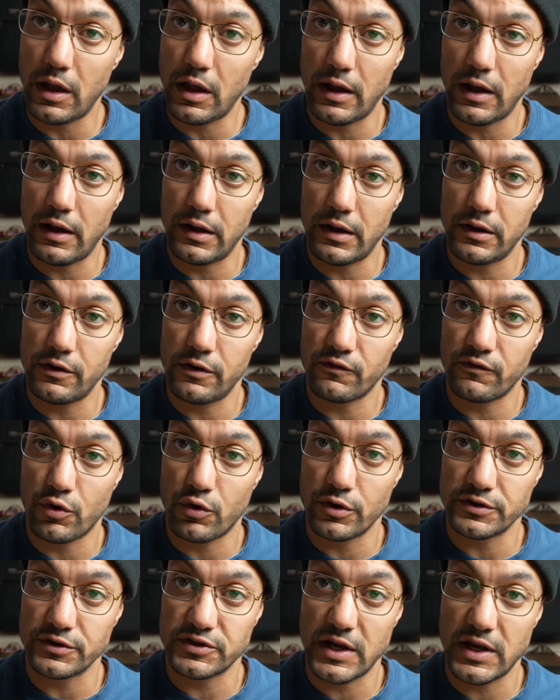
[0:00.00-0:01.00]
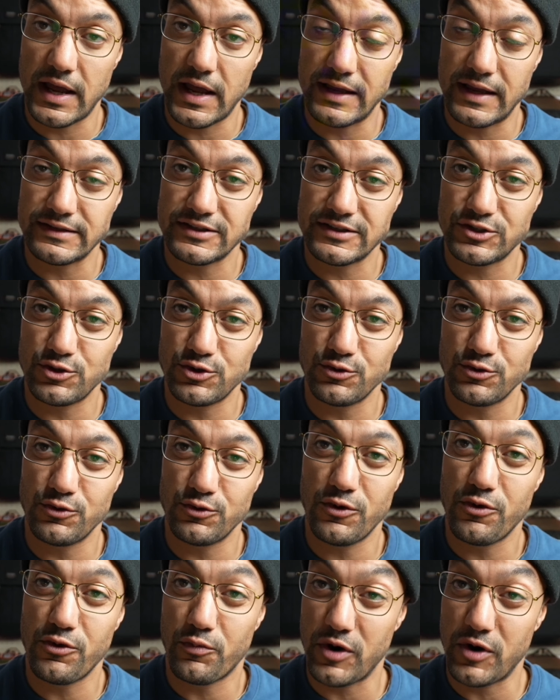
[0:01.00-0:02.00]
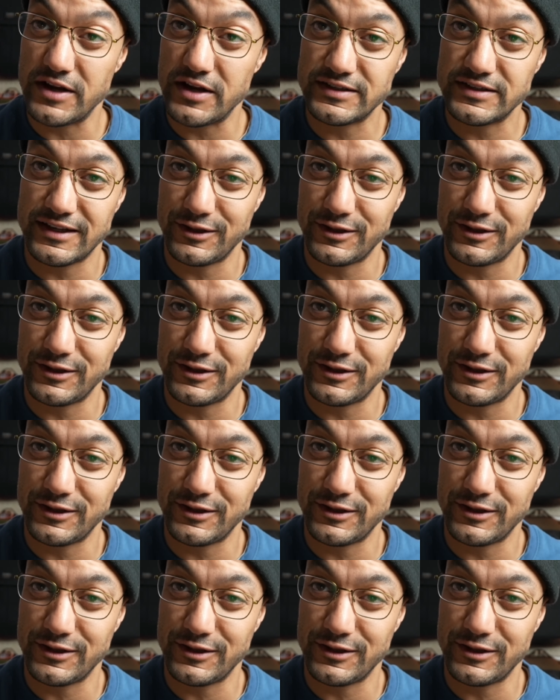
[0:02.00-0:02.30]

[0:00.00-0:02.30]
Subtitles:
Of course, adds to the price